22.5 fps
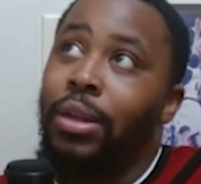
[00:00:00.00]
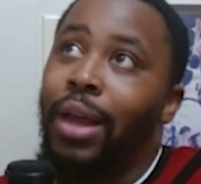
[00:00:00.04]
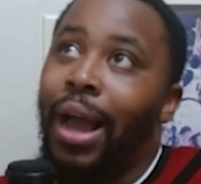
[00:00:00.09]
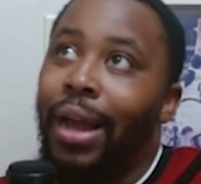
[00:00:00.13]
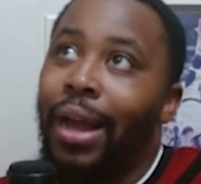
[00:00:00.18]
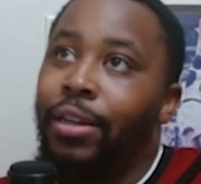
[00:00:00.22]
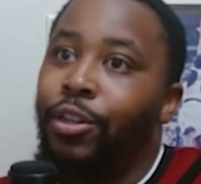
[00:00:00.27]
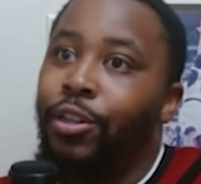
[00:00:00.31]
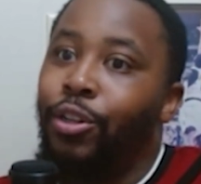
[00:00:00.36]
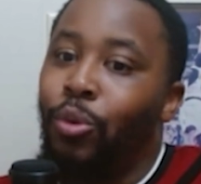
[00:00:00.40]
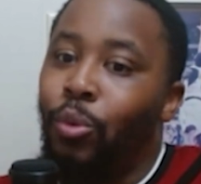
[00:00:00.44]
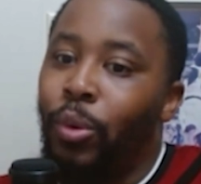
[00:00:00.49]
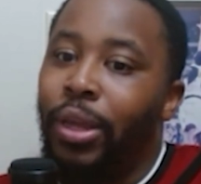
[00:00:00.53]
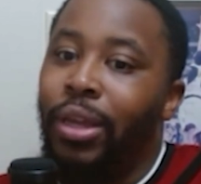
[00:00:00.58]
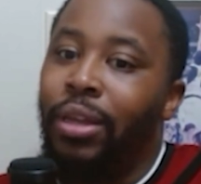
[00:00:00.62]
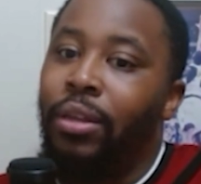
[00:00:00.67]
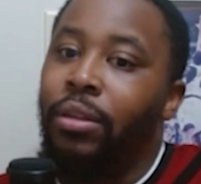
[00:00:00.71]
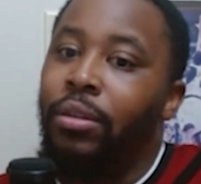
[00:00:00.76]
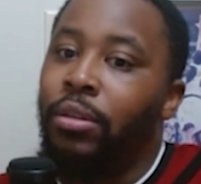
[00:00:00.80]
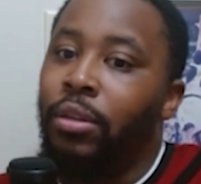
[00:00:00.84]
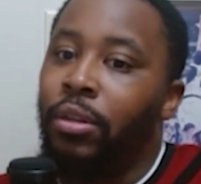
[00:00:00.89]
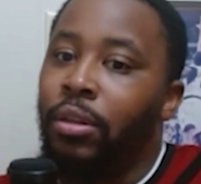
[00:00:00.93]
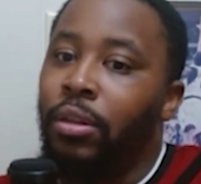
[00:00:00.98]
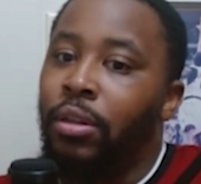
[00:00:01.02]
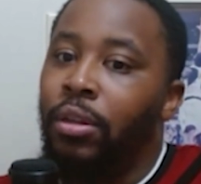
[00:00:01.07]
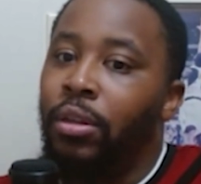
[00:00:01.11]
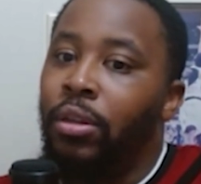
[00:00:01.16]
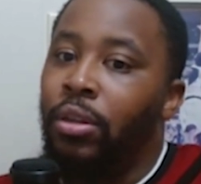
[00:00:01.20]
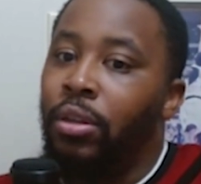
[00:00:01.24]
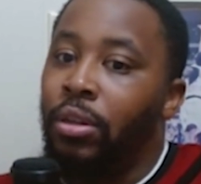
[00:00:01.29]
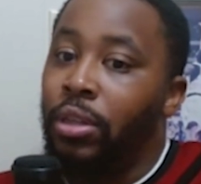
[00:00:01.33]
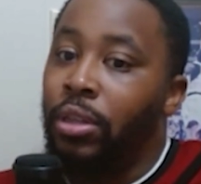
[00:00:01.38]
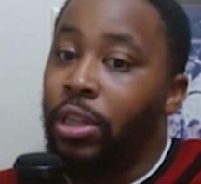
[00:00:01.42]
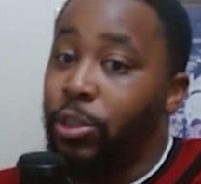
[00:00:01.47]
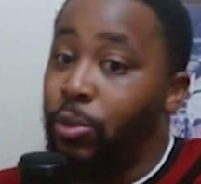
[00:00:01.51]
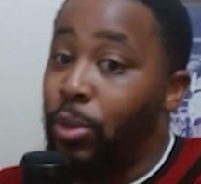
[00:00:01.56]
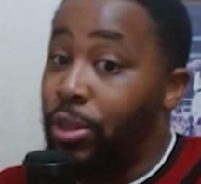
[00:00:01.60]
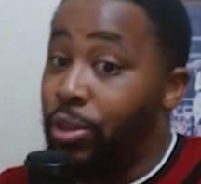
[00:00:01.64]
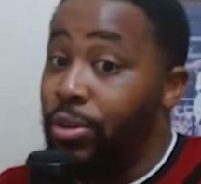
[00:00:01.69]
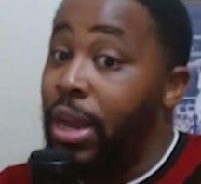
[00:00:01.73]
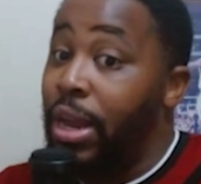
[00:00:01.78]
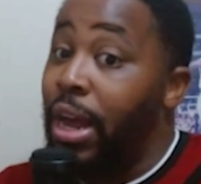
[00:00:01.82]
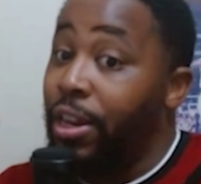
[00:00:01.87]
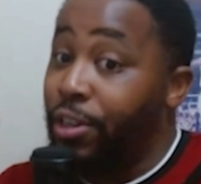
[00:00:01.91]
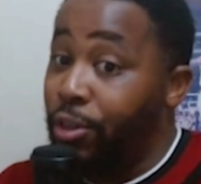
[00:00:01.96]
not doing. That's why they're
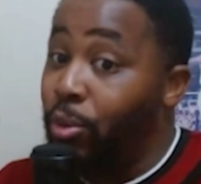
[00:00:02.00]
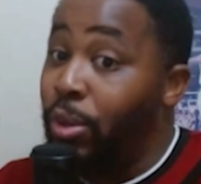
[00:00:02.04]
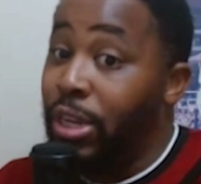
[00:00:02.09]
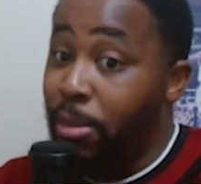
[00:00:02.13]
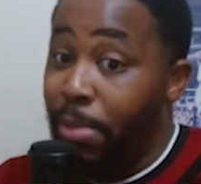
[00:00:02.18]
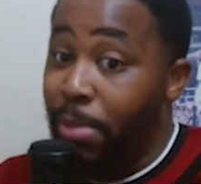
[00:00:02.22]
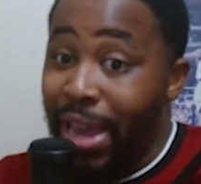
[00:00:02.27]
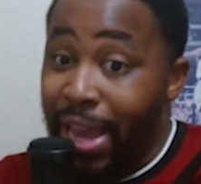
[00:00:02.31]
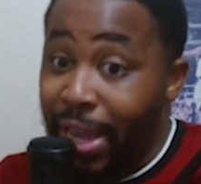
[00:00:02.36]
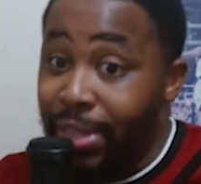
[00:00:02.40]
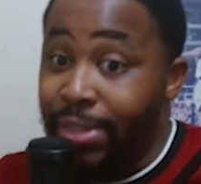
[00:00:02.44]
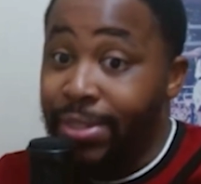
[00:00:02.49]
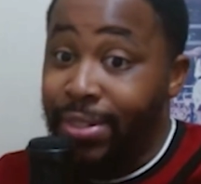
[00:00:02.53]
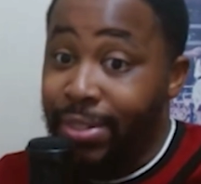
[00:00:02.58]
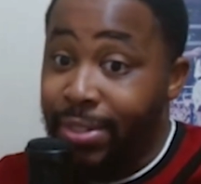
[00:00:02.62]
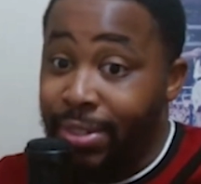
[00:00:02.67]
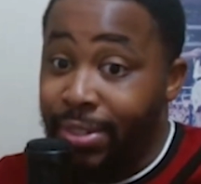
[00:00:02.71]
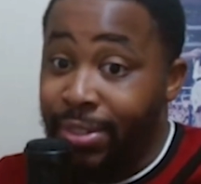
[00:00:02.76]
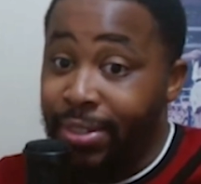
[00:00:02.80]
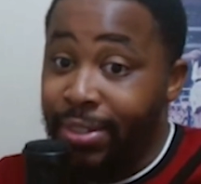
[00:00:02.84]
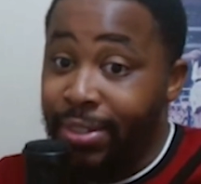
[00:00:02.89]
not doing debates